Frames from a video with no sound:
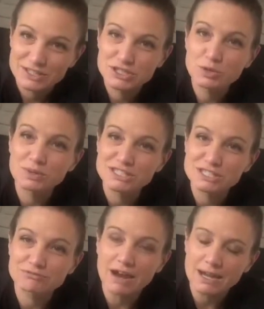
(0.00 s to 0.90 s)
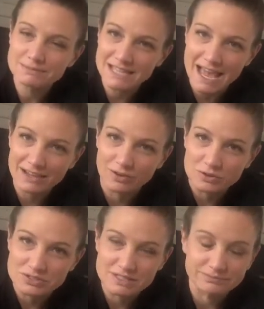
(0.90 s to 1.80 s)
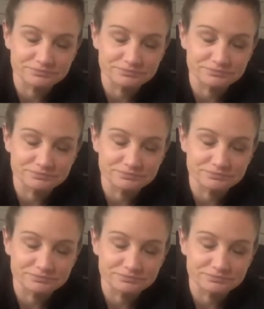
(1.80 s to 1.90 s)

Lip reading: to inscribed angles.